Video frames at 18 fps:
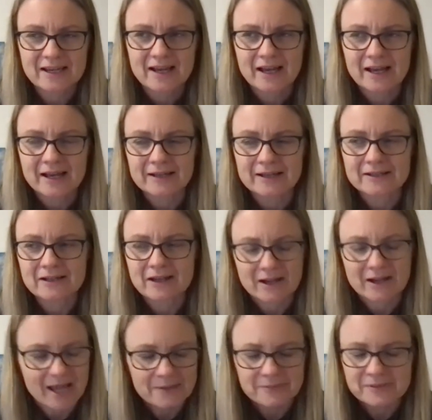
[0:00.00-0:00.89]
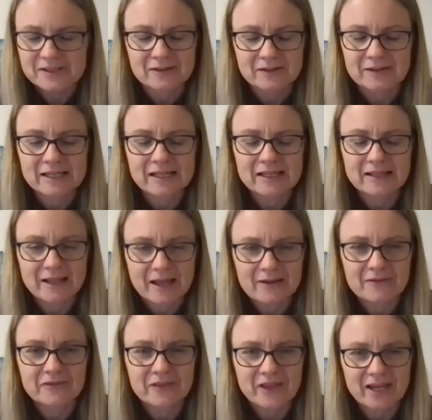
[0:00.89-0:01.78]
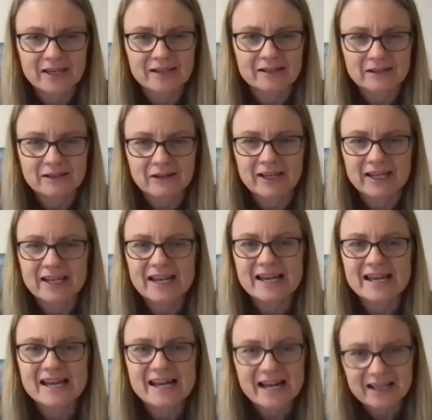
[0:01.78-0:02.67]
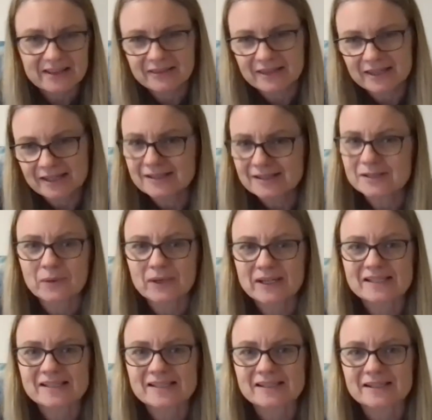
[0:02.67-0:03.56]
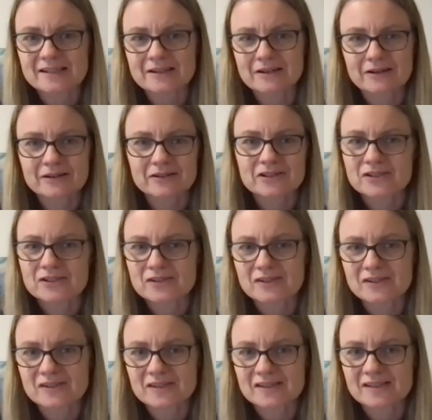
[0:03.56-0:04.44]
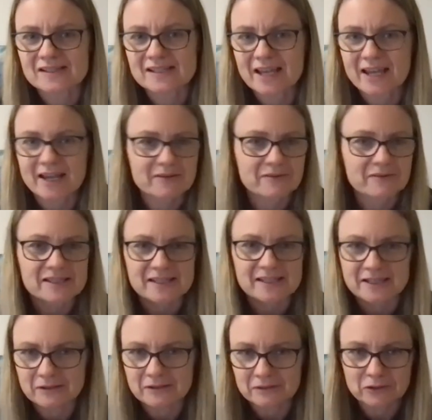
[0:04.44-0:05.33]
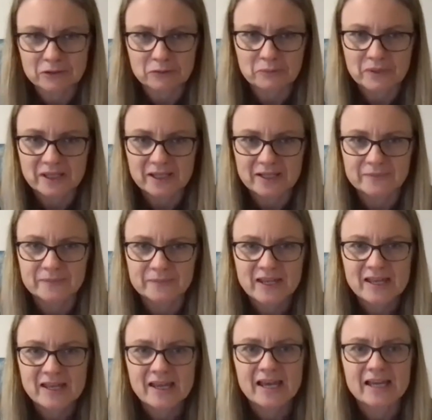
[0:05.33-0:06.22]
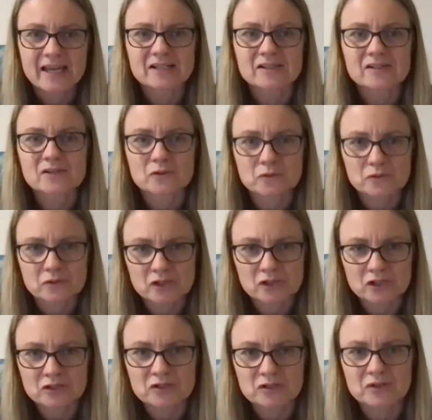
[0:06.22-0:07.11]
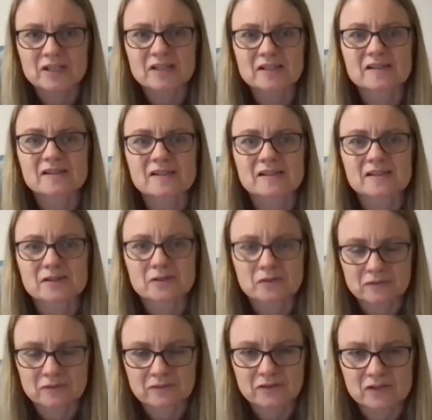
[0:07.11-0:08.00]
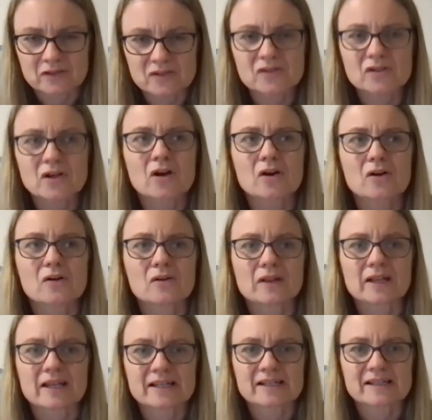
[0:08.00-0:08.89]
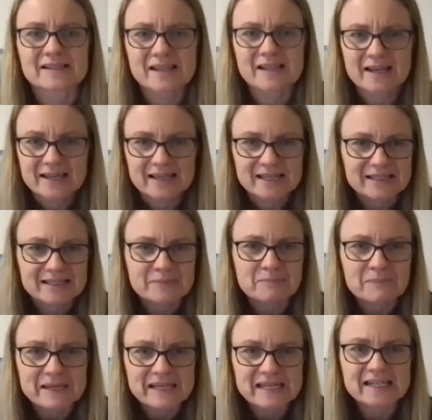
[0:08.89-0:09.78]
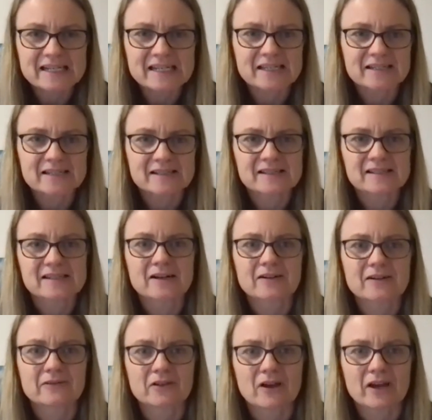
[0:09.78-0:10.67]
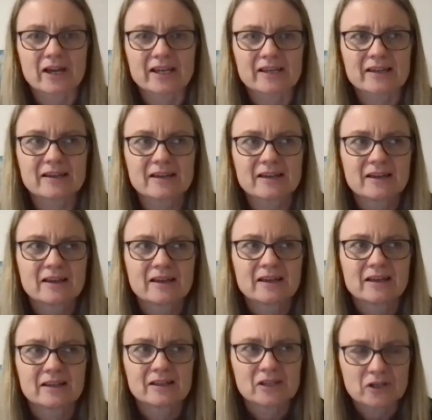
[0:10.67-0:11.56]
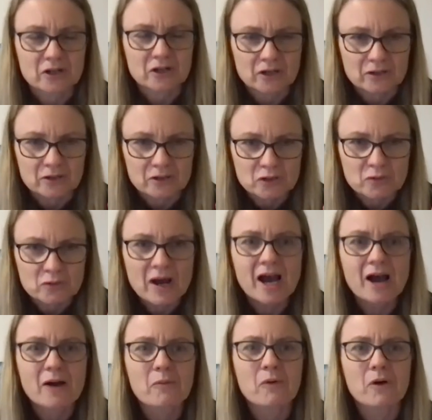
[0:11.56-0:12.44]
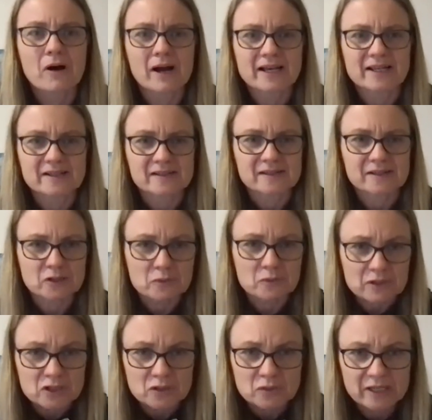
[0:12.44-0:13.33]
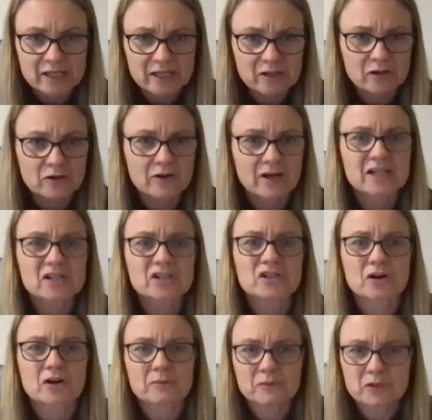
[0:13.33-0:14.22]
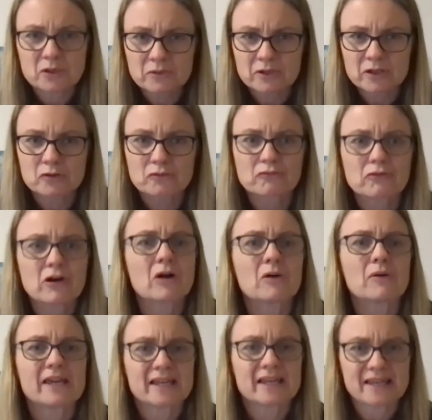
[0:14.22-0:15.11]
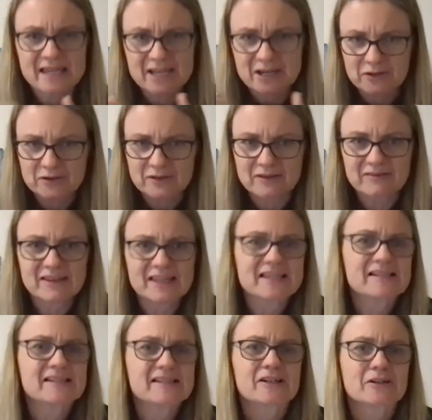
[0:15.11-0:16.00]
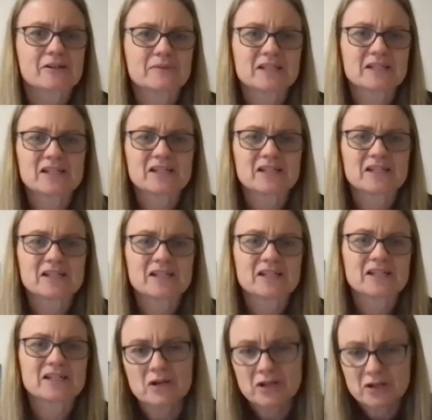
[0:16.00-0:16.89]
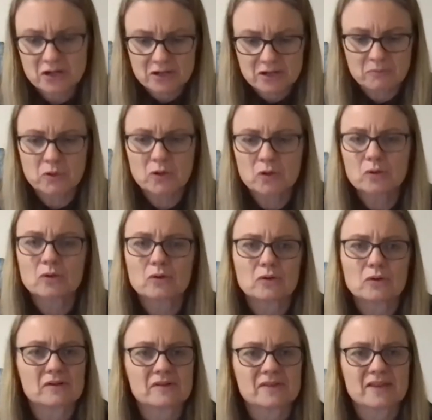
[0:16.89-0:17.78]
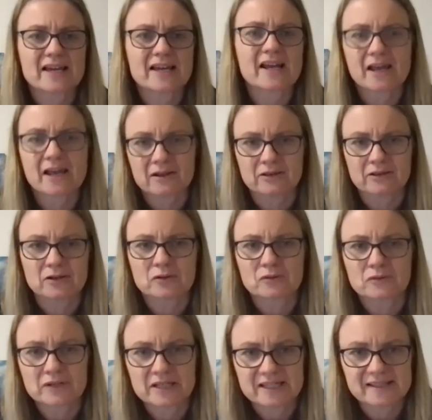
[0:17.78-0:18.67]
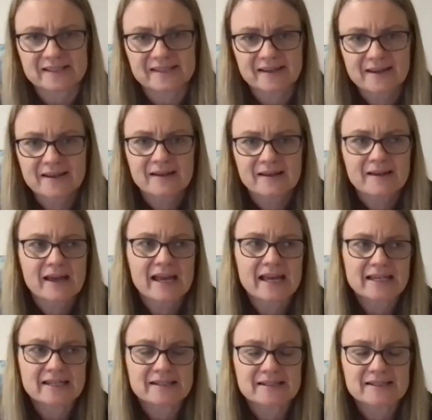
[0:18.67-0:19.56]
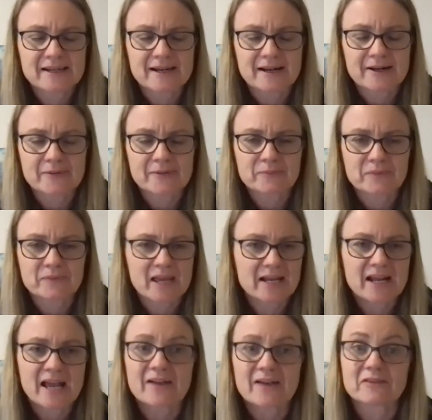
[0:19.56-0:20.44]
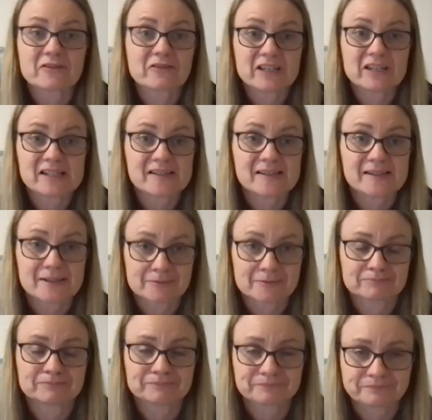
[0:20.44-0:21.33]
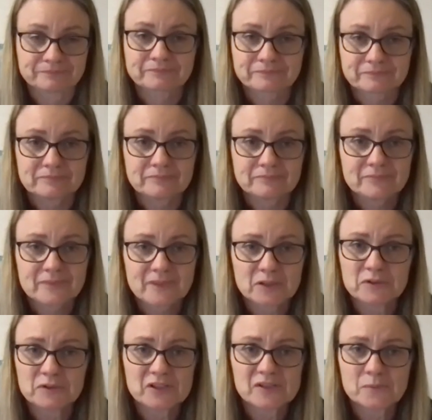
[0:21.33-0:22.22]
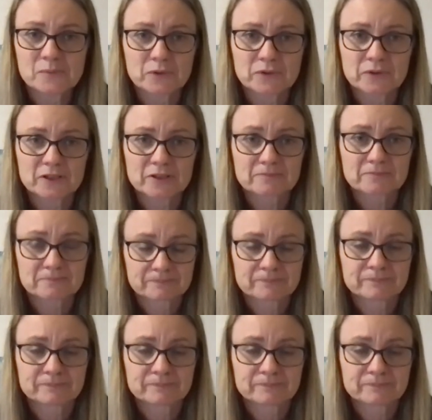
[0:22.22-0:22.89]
I absolutely love that. And like, nothing is wasted. God uses every single little bit, and it's good nutrients. It's good for your soul, and it's meaty. It's stuff like, you are wise. You are doing a great job. You are growing. Here are the things that I'm teaching you. You can pull all that out of the noise and have a feast, which is brilliant.